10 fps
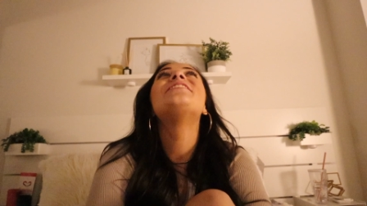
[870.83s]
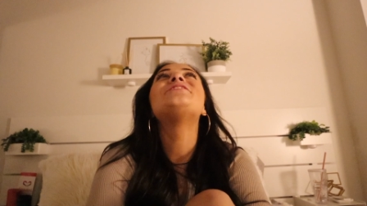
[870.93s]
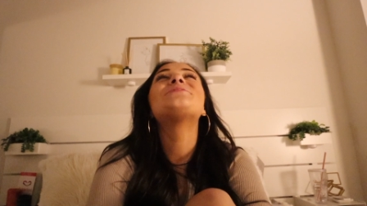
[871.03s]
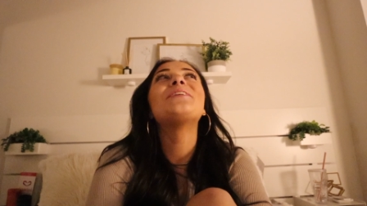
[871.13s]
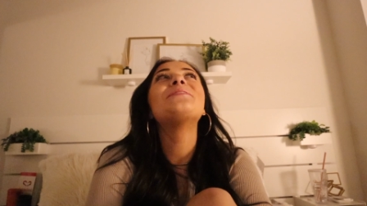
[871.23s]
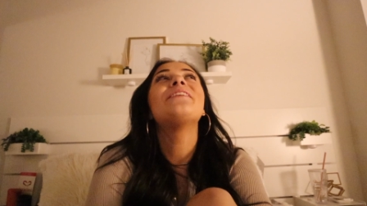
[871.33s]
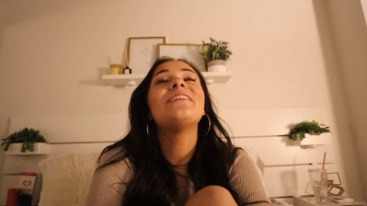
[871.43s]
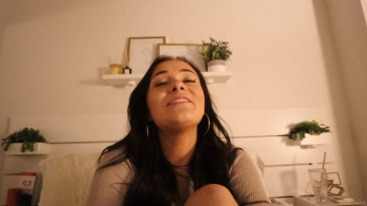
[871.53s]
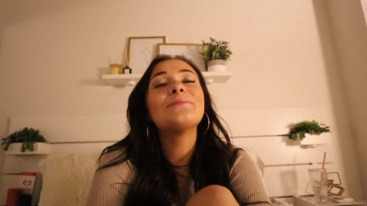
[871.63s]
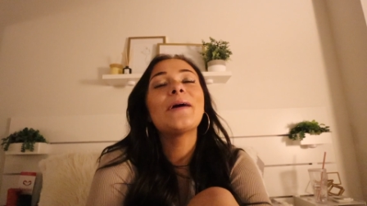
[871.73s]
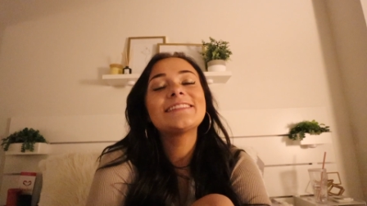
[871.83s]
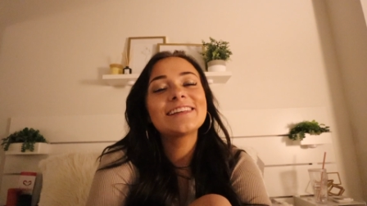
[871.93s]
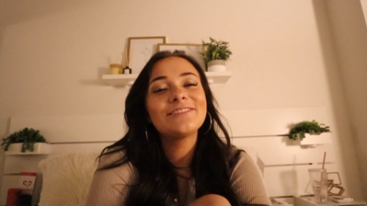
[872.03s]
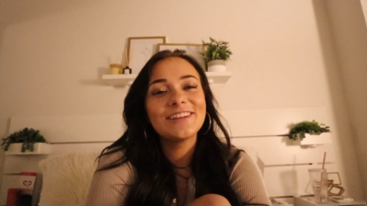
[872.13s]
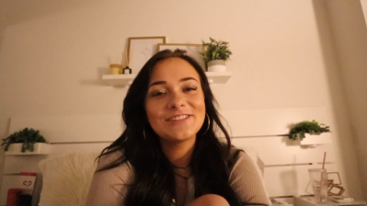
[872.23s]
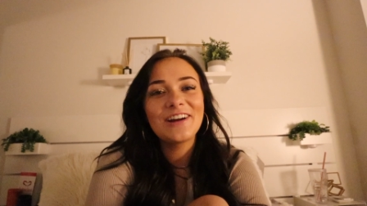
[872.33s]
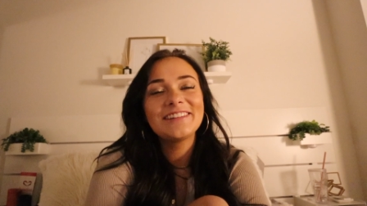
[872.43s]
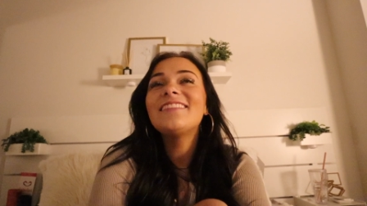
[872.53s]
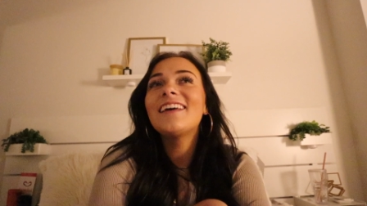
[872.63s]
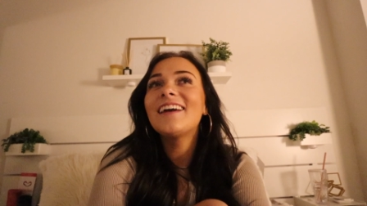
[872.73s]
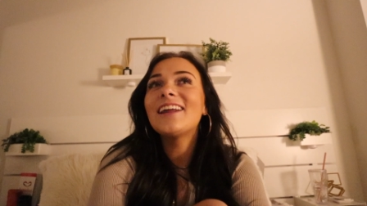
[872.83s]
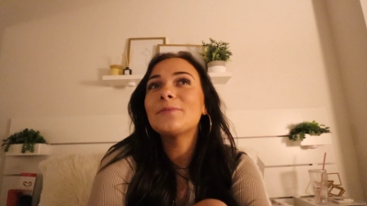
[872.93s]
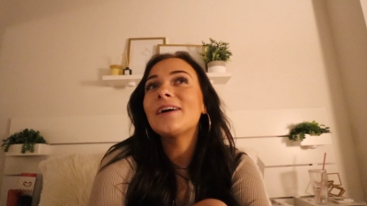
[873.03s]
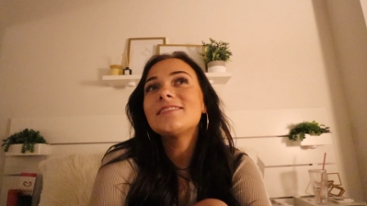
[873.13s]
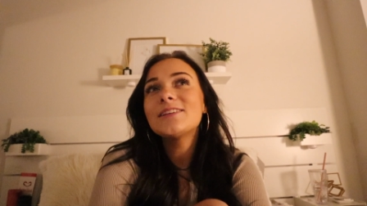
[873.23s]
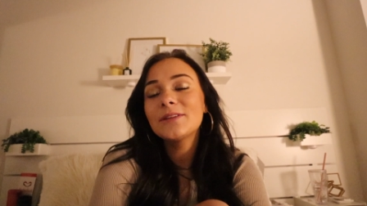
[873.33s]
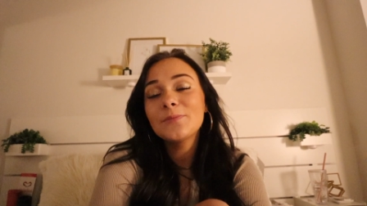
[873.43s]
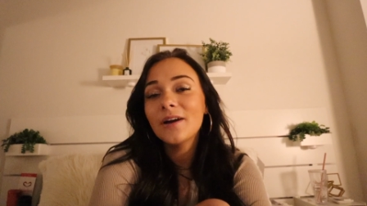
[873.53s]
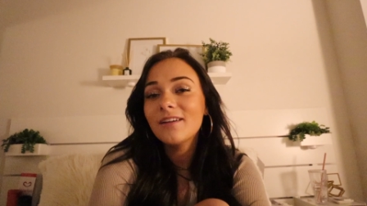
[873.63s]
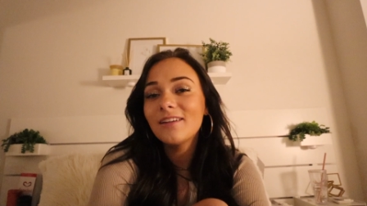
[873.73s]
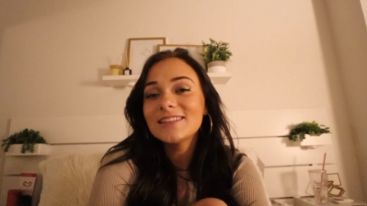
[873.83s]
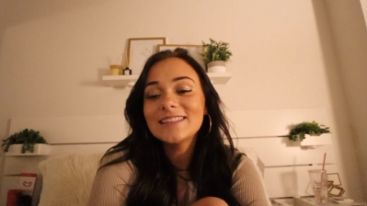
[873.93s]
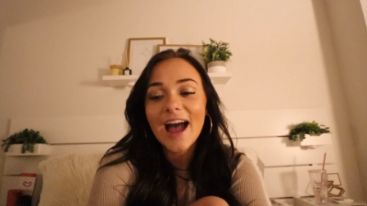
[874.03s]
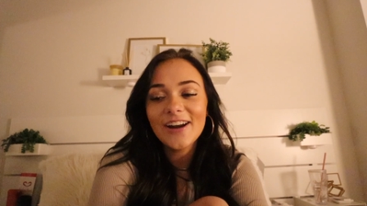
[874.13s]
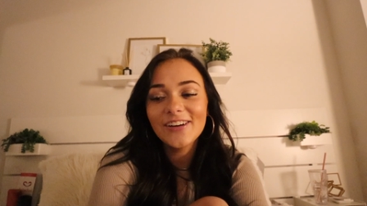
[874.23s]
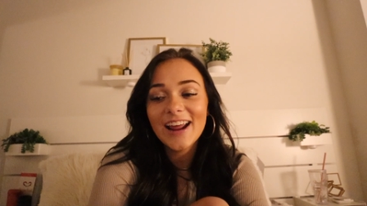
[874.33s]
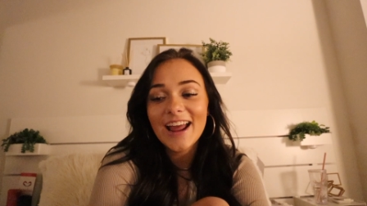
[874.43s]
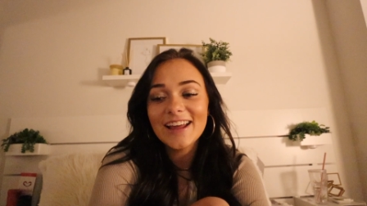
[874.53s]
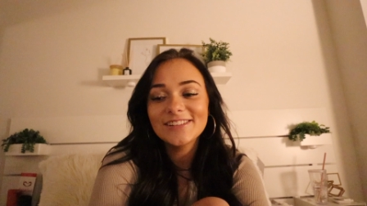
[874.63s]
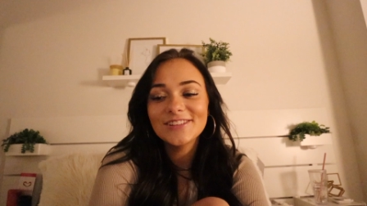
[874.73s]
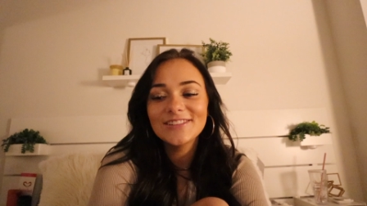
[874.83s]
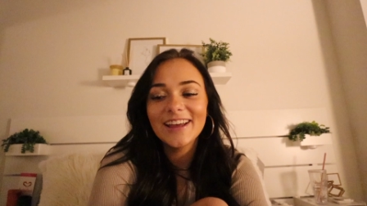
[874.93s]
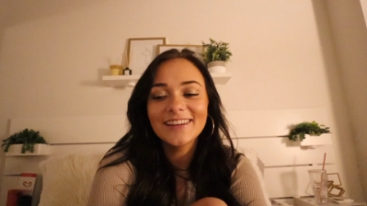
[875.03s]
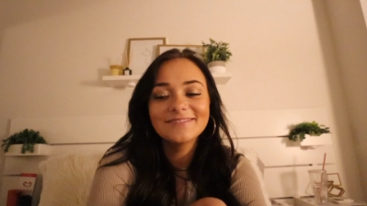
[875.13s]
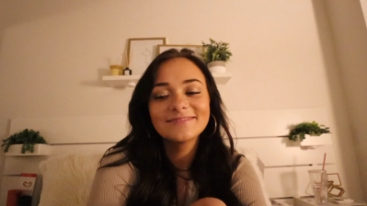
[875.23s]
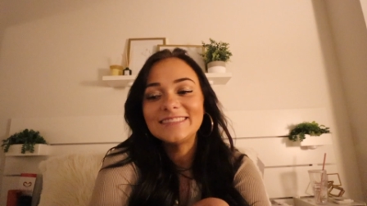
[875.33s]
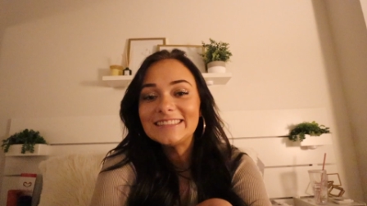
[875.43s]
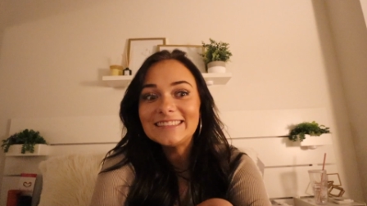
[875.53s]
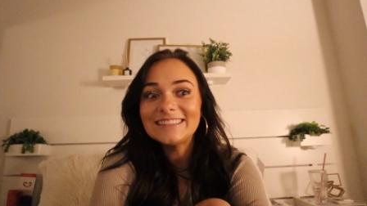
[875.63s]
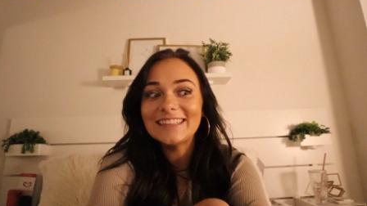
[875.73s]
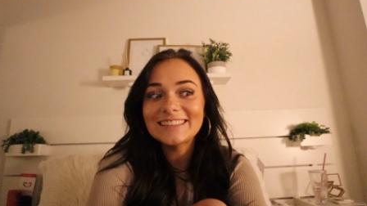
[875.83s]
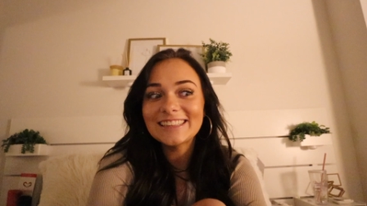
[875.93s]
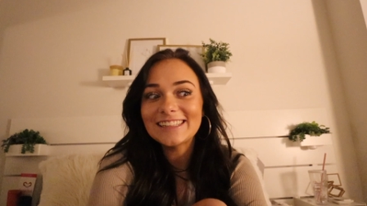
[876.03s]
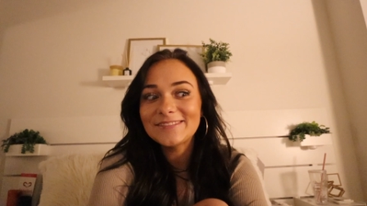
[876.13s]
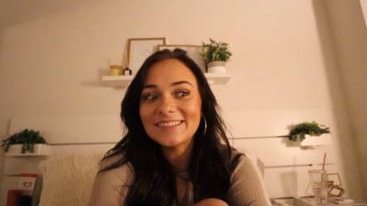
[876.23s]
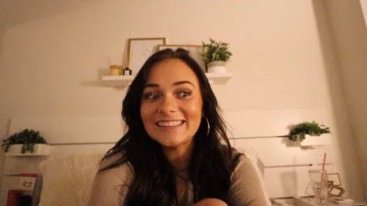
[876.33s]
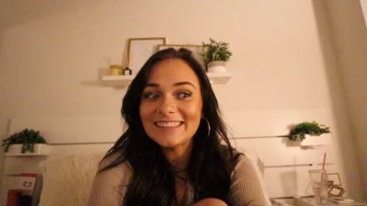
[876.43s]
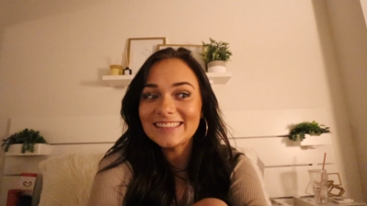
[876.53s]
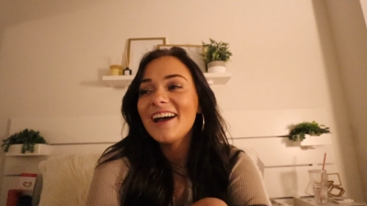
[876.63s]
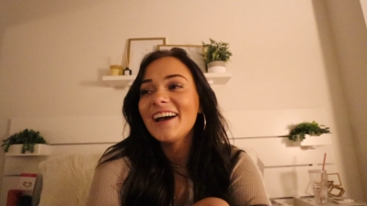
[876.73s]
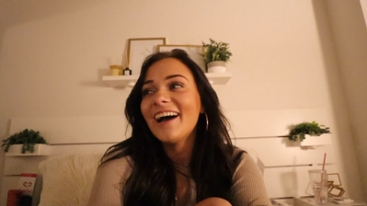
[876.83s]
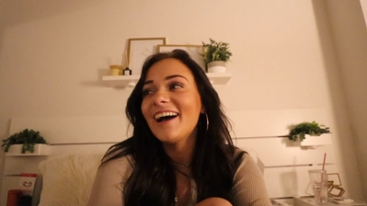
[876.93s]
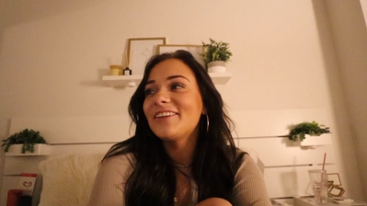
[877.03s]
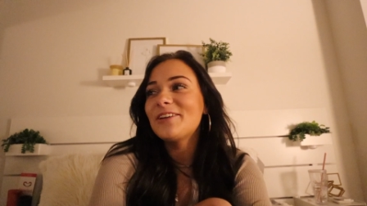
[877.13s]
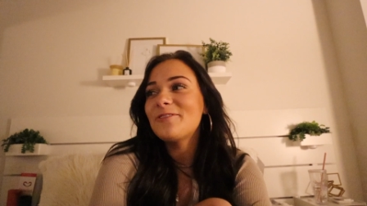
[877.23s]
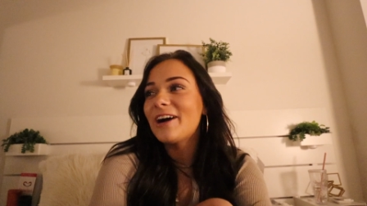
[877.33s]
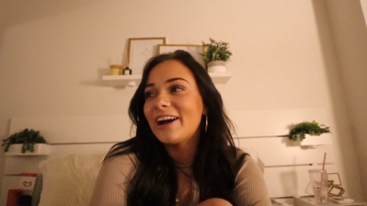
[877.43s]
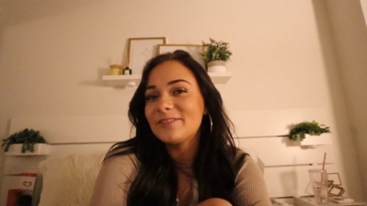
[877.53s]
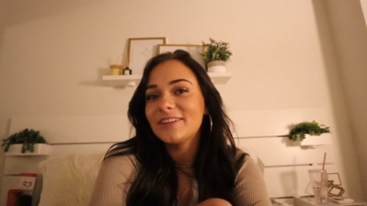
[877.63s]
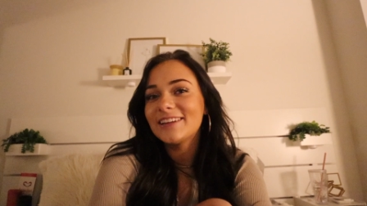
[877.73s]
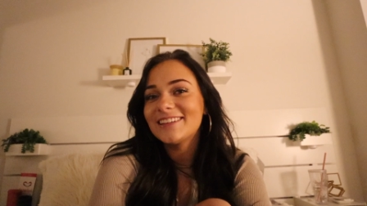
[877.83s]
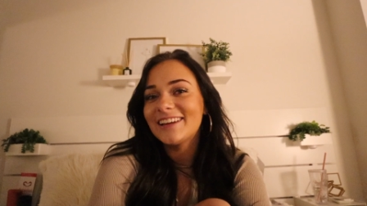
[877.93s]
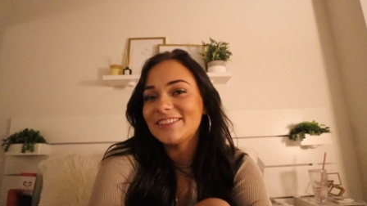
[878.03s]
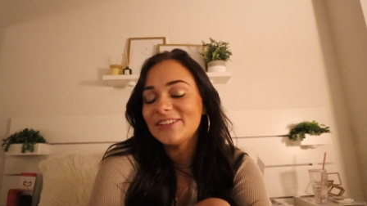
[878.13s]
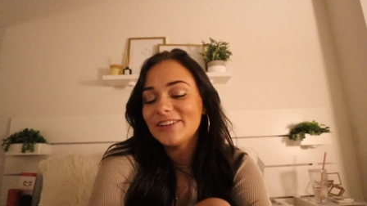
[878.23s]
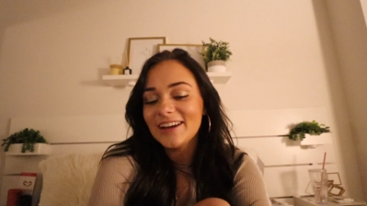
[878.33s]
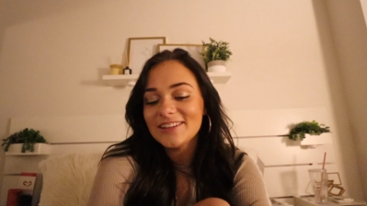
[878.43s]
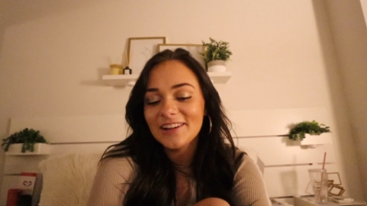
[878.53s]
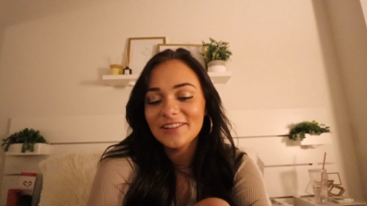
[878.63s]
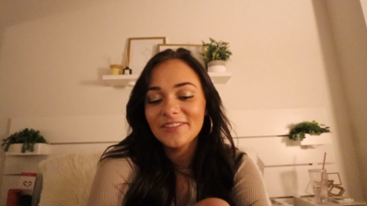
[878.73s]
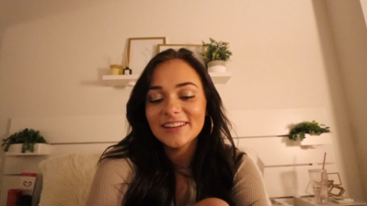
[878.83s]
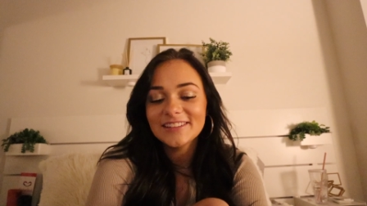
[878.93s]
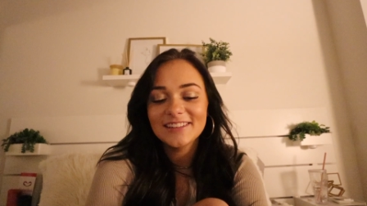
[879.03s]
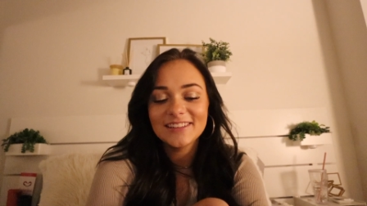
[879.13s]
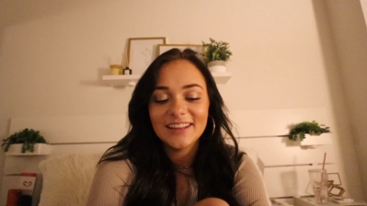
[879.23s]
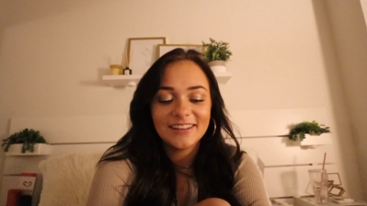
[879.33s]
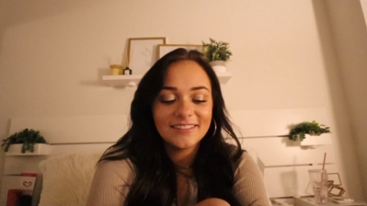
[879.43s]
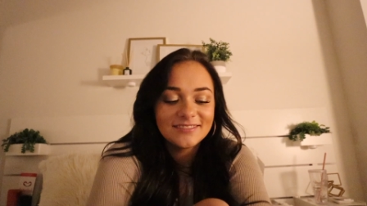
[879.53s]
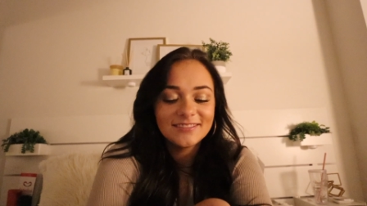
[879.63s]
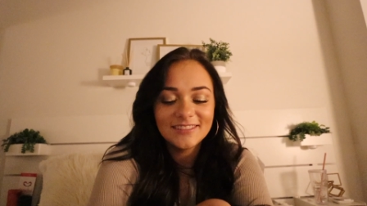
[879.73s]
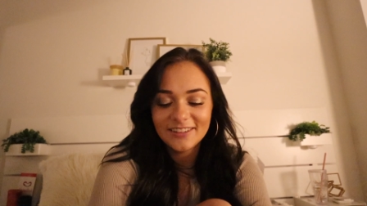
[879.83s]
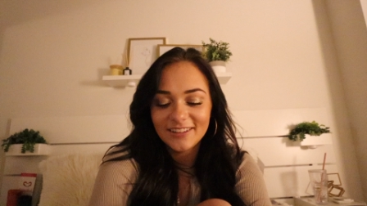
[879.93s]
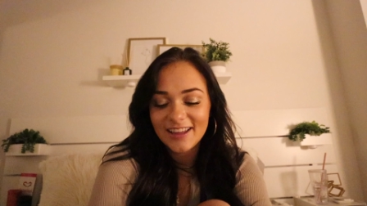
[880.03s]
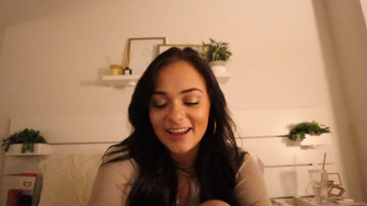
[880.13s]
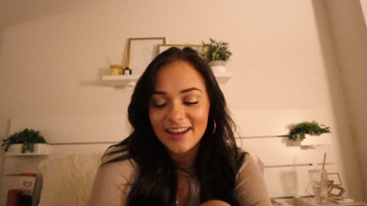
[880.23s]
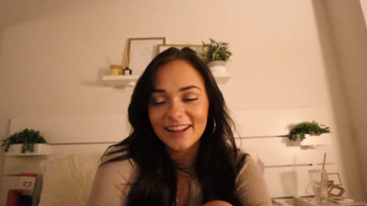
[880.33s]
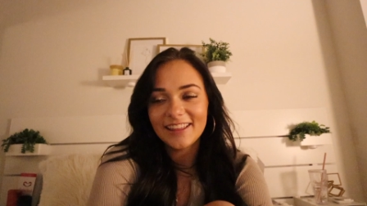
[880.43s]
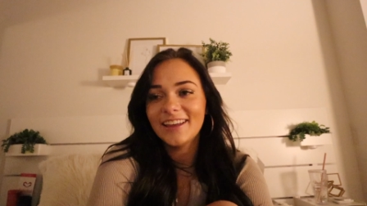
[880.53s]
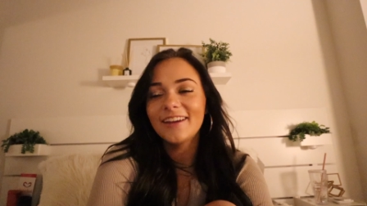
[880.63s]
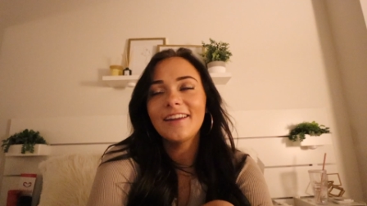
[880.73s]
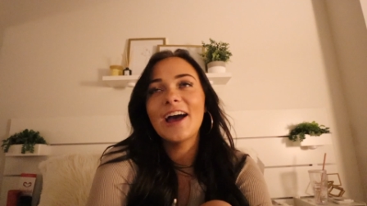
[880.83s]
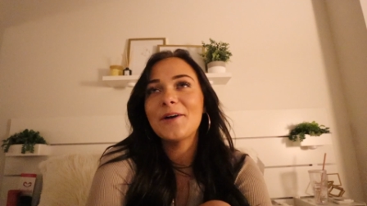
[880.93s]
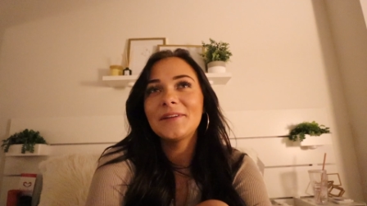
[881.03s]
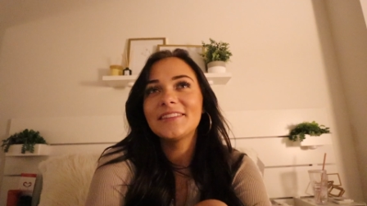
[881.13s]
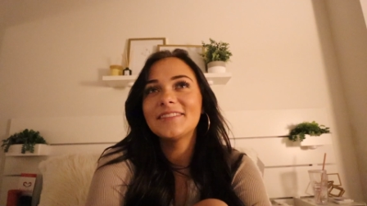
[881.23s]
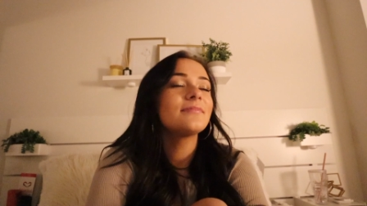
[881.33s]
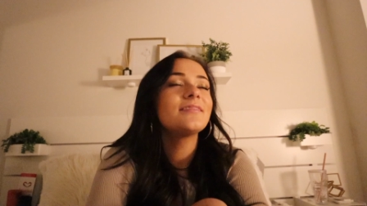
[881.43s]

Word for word: which is one of my favorite Mexican restaurants. And then I might see him on the bar crawl on Saturday, so it's like lots of happening. I don't know why I'm like telling you guys all of this, cause like literally anything could happen